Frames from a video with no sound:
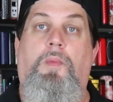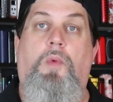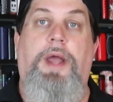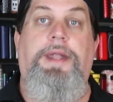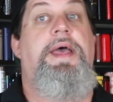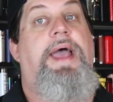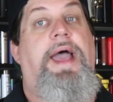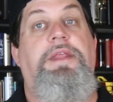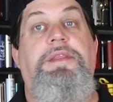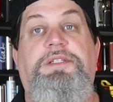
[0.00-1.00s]
with one.
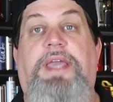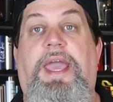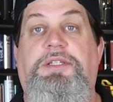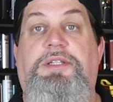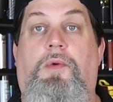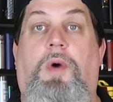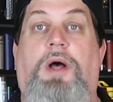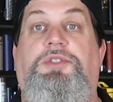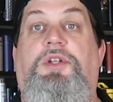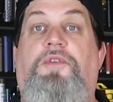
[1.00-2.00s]
And in this case, there
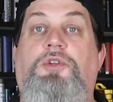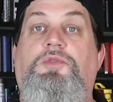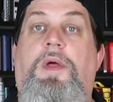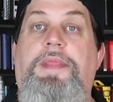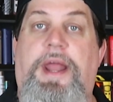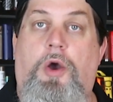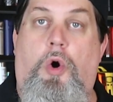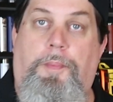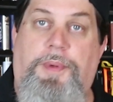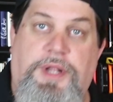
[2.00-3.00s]
was. The first one that I
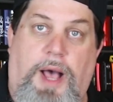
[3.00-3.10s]
opened